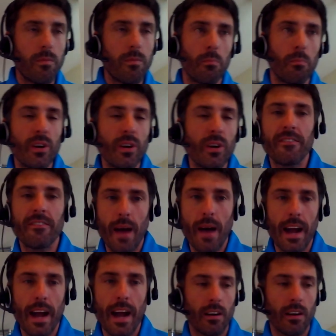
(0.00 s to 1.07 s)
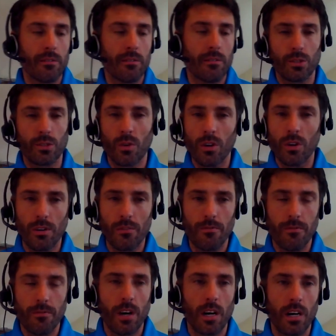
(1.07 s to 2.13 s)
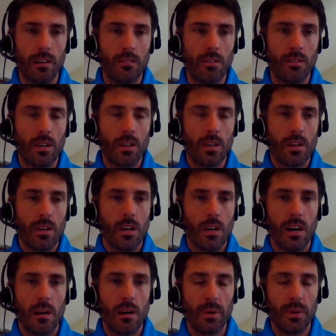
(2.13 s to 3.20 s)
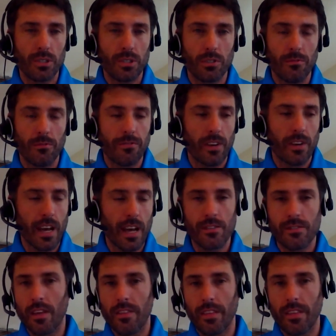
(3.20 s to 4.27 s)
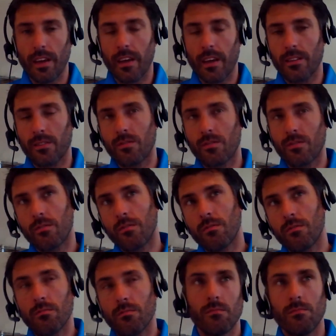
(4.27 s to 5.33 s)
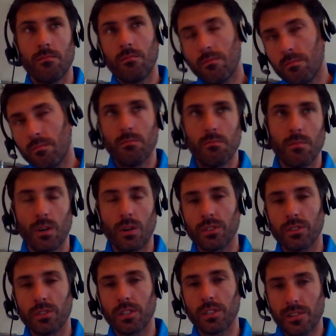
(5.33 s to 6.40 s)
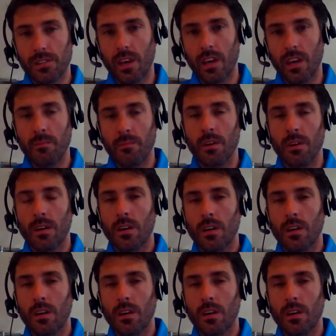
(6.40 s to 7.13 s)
brief background is in the world of personal finance. I think it's mostly a scam.